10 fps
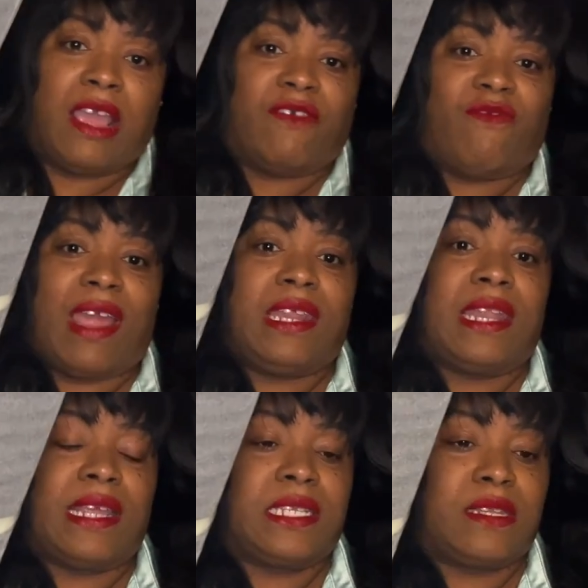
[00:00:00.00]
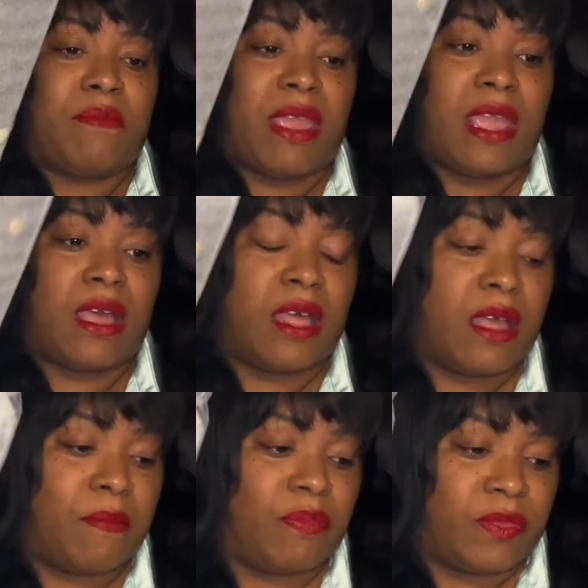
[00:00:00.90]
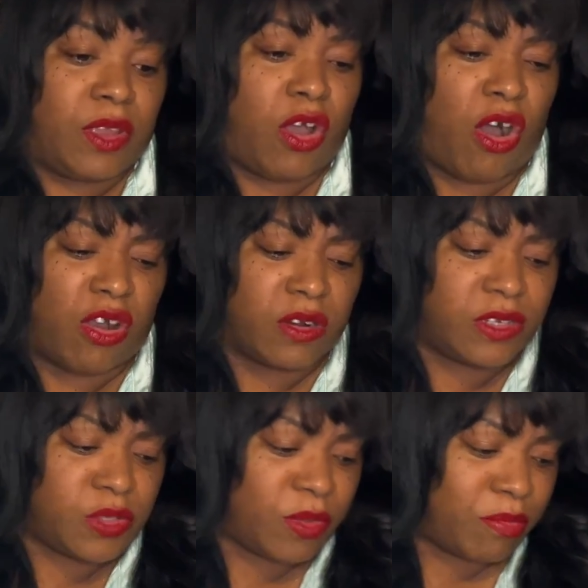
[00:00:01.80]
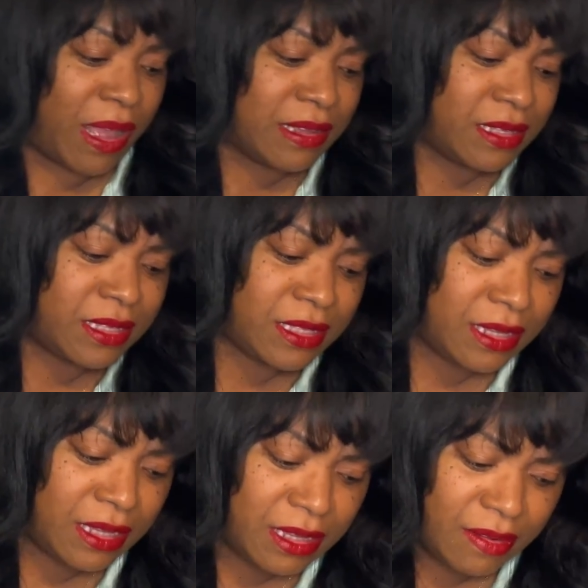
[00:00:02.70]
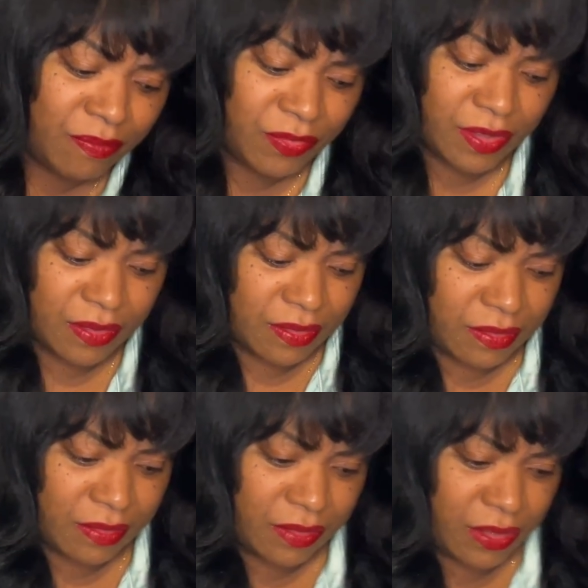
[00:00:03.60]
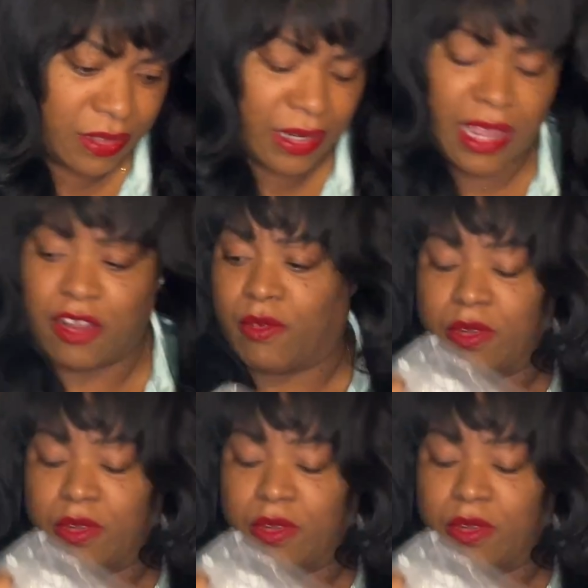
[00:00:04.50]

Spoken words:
Riley likes to make cars with boxes. A little 8-year-old